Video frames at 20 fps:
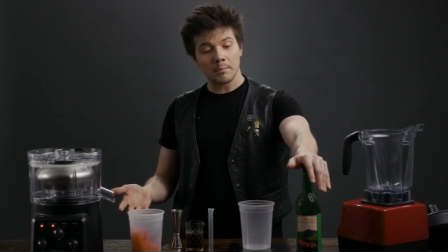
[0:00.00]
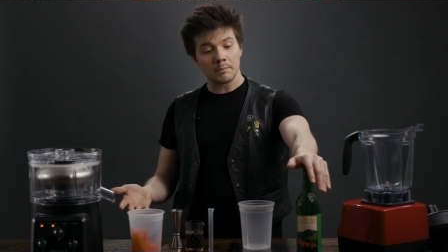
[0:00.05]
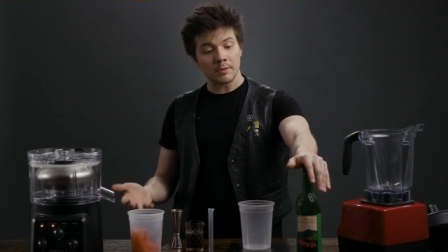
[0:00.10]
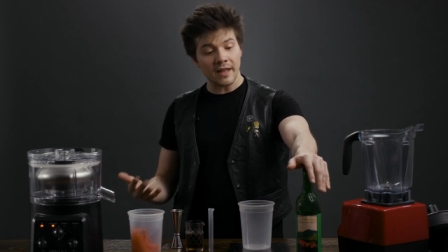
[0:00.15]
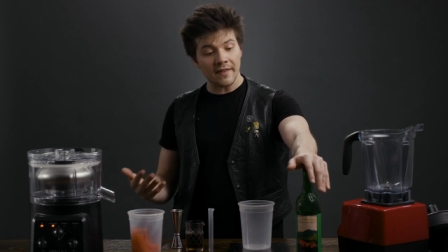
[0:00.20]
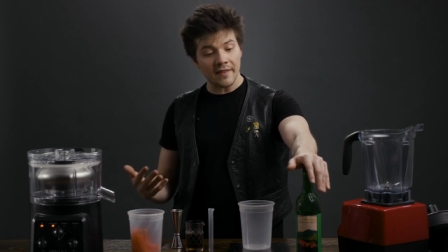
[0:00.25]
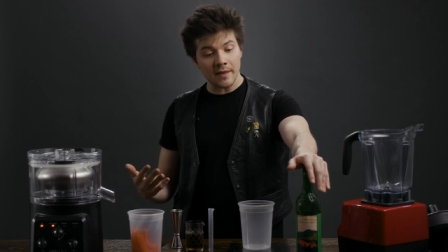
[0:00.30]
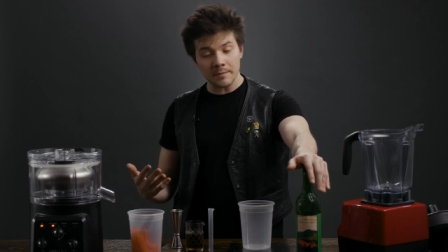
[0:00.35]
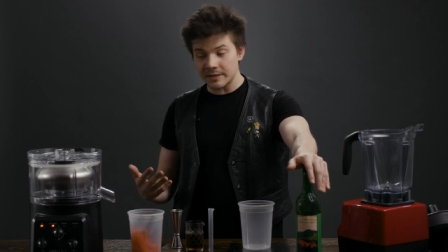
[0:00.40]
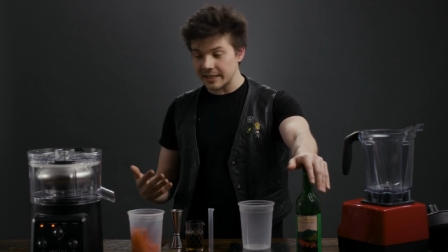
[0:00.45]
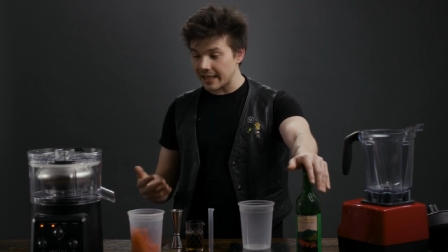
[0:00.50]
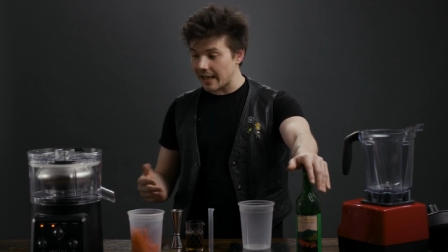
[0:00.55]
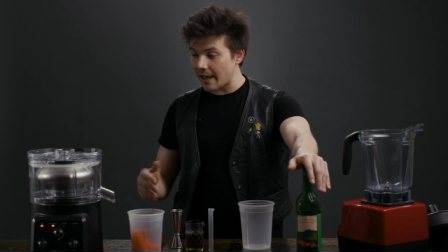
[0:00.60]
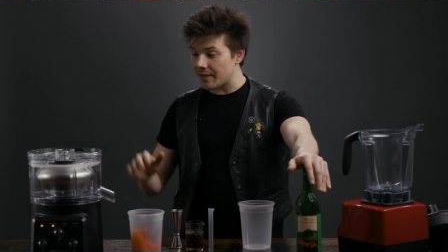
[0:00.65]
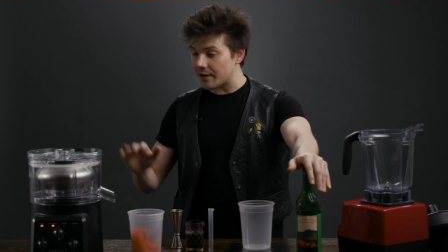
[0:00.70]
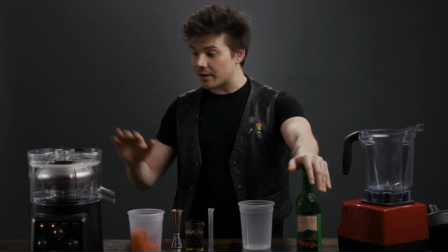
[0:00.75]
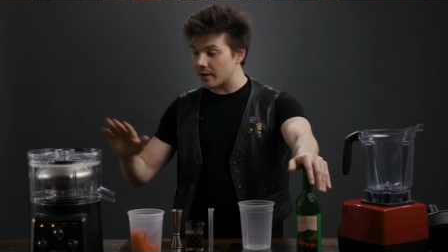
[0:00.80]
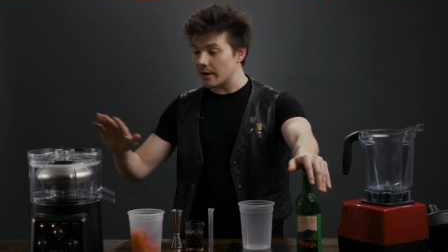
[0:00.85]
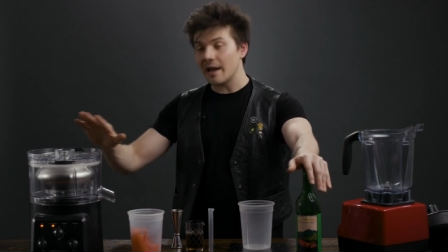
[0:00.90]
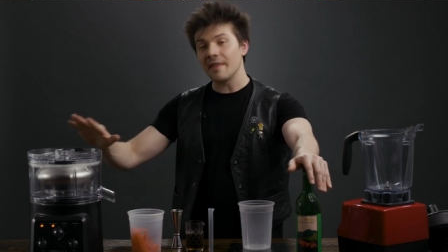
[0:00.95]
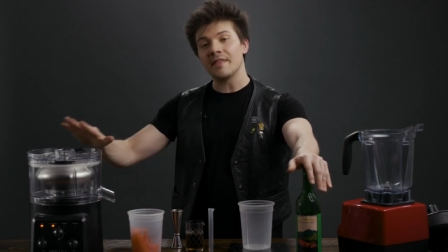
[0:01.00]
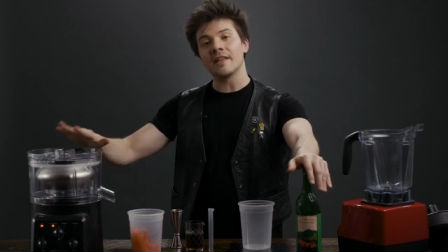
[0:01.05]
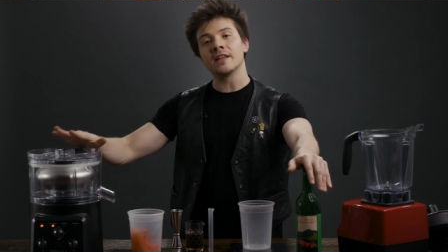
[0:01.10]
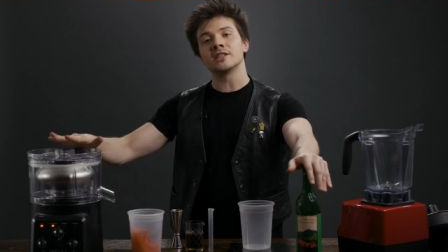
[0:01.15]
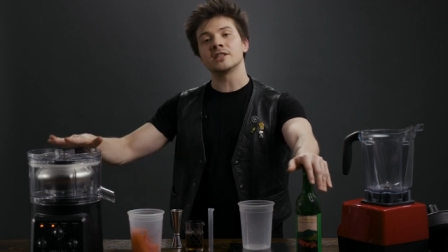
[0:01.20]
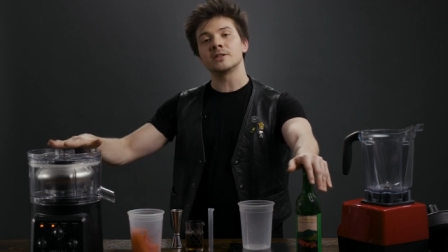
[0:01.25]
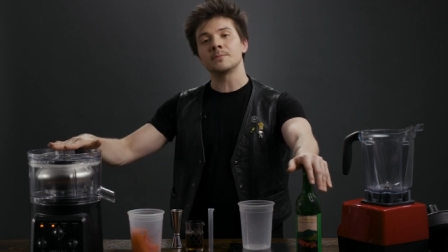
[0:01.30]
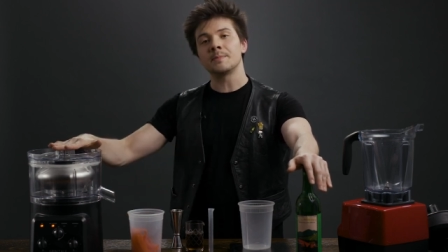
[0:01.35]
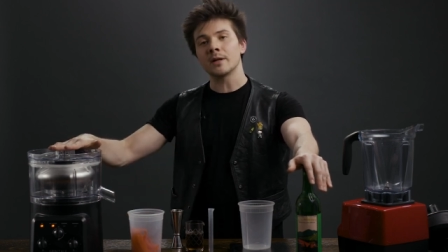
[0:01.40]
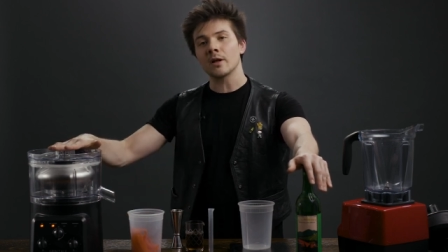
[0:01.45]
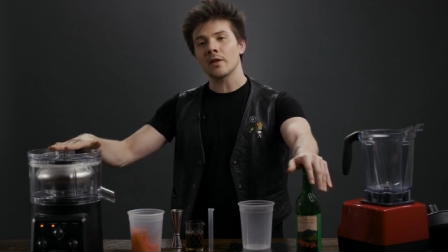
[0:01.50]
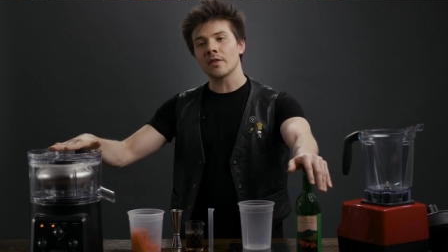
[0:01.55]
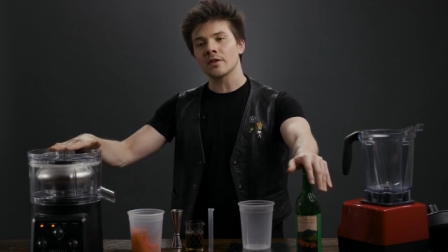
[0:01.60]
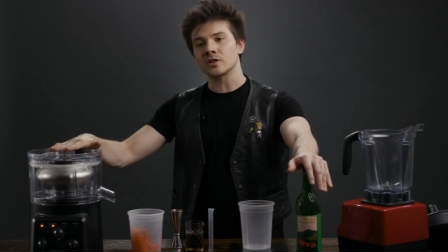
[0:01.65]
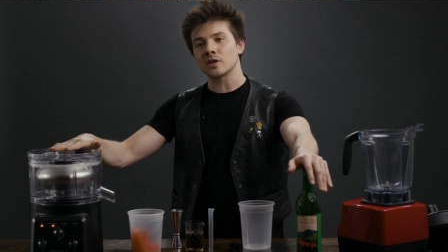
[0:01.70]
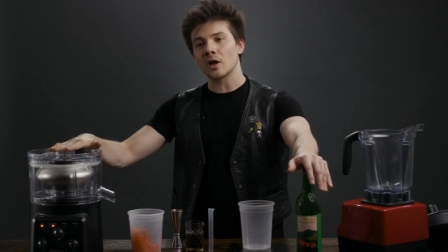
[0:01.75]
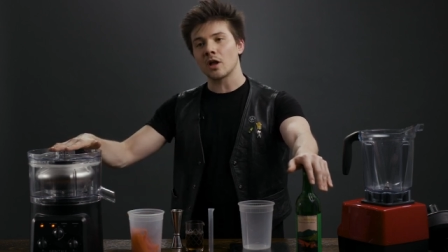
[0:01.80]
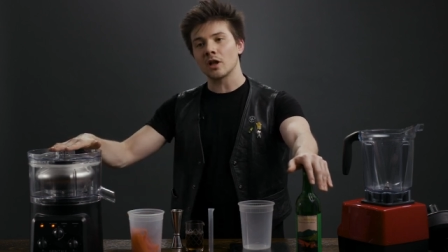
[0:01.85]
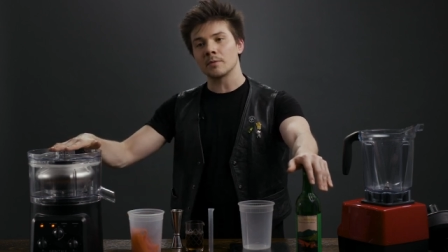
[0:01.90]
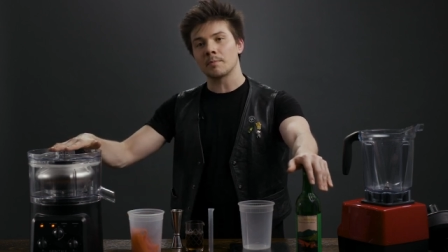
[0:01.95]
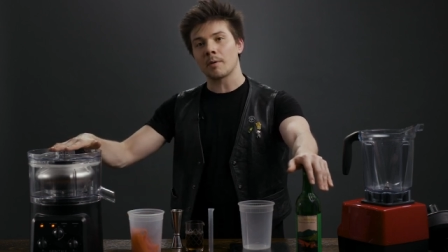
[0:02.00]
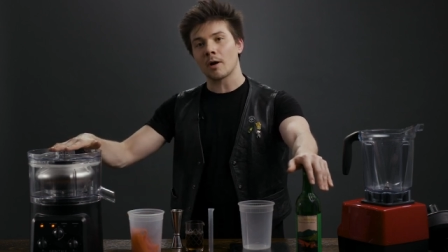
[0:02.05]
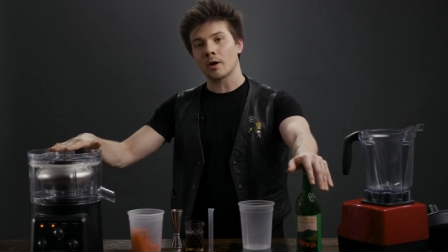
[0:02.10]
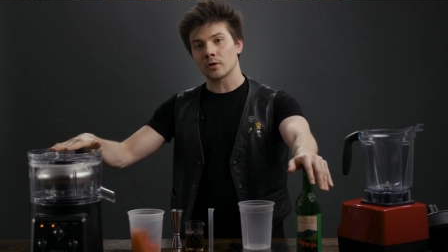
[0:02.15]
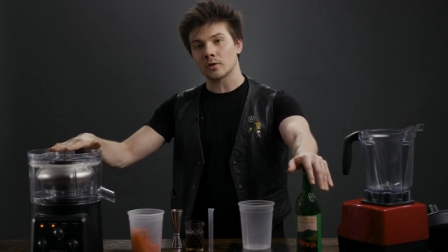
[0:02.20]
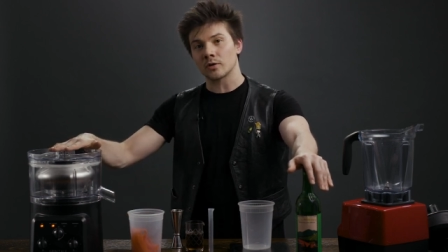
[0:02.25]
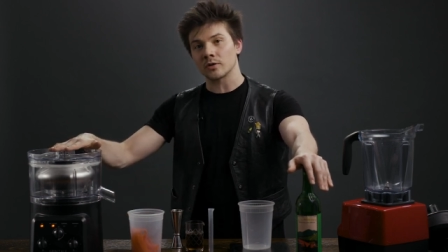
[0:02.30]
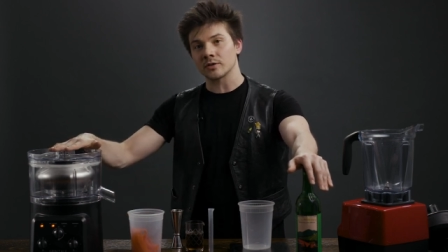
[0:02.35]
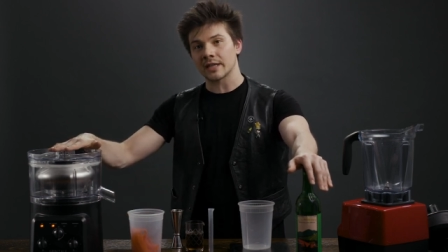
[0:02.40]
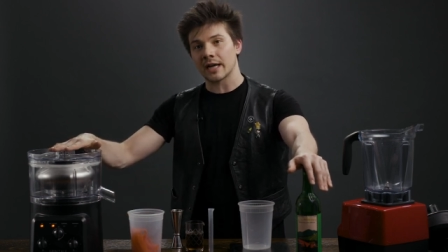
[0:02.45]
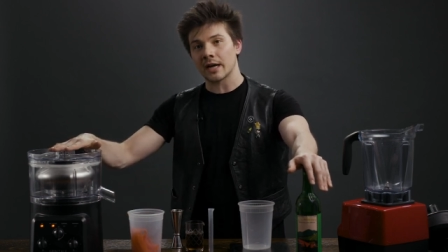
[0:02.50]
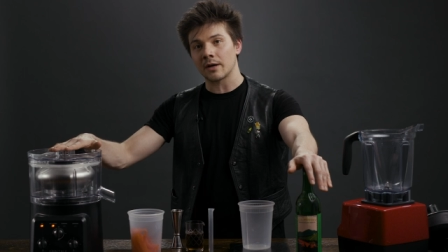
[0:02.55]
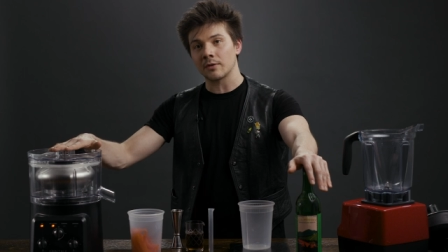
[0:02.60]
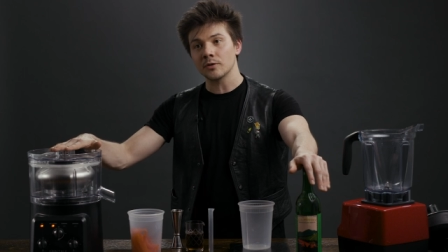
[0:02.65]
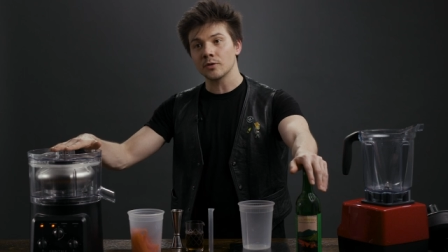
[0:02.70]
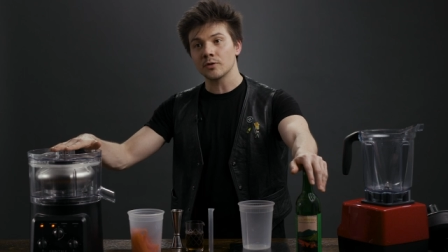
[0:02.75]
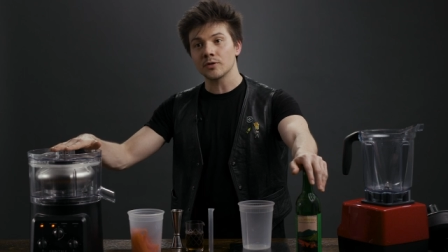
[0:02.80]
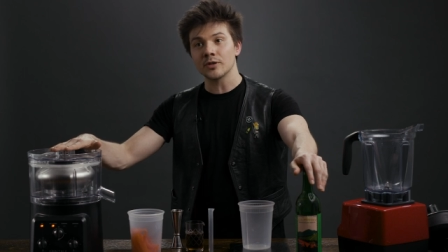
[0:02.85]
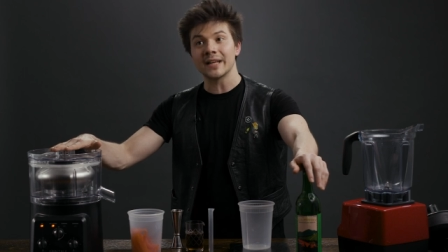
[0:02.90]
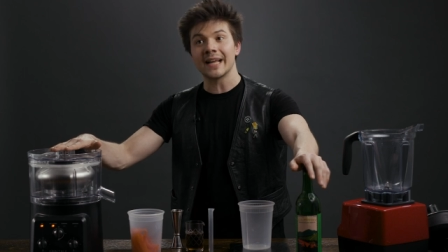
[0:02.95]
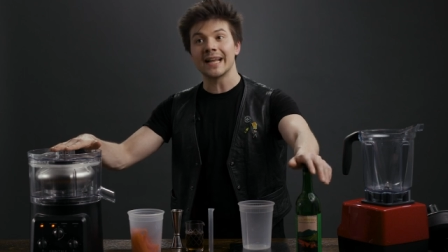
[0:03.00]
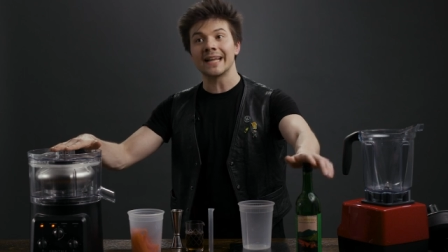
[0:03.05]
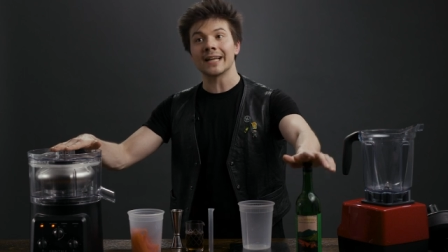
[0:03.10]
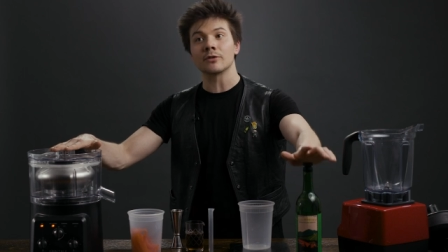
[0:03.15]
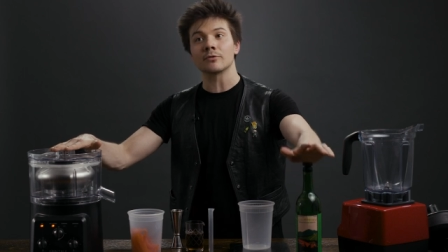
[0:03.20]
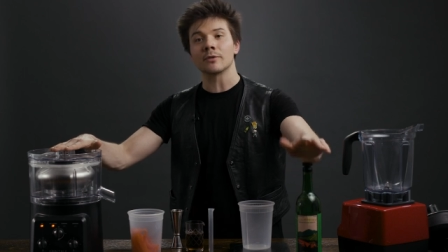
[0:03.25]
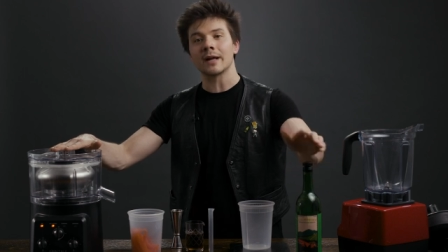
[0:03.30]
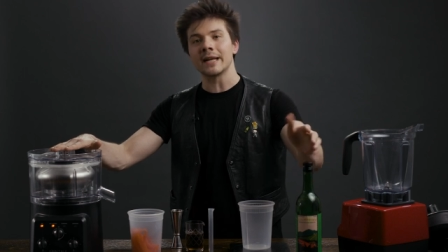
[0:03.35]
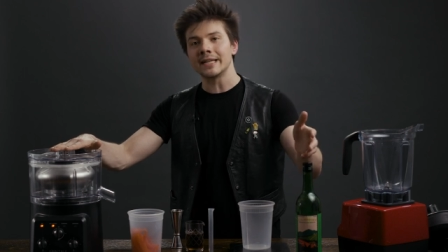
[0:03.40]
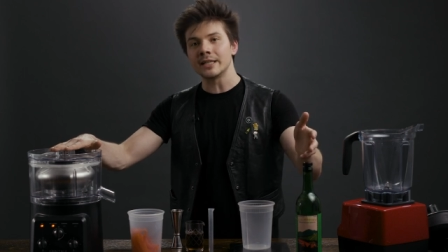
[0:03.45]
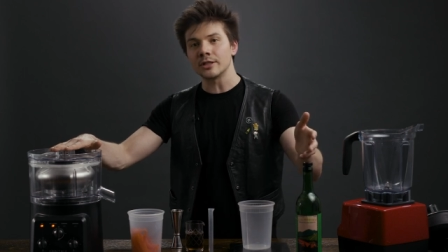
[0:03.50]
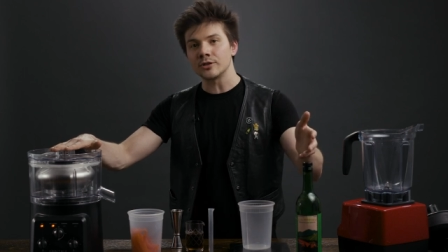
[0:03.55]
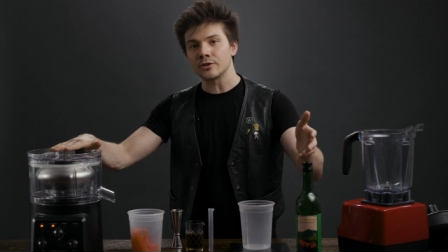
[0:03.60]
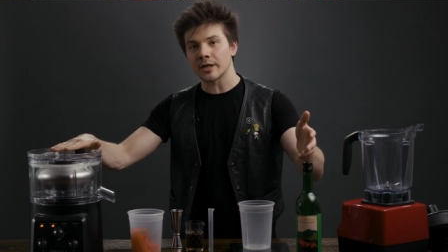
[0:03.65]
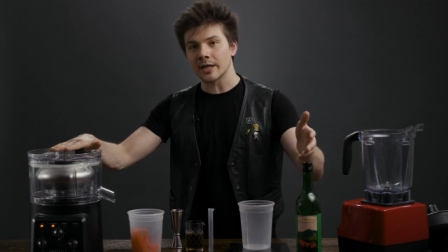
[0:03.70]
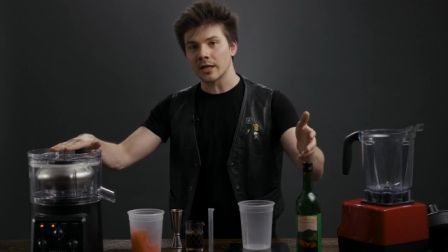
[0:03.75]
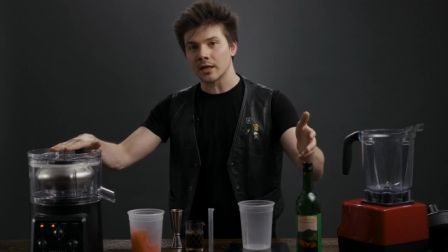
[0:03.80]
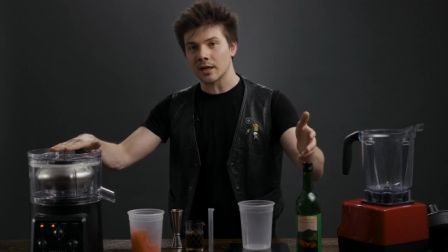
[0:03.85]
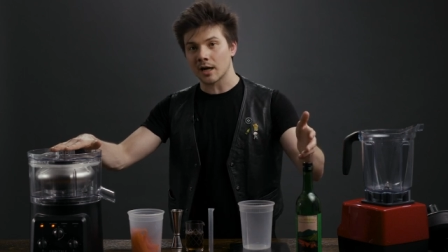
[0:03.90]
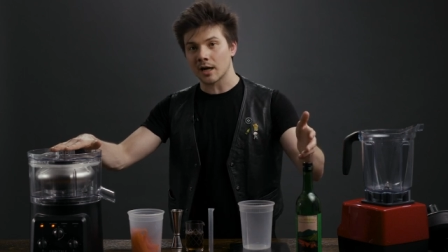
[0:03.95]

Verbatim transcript: blend them together, and then spin all the solid particles out, creating a ready-to-drink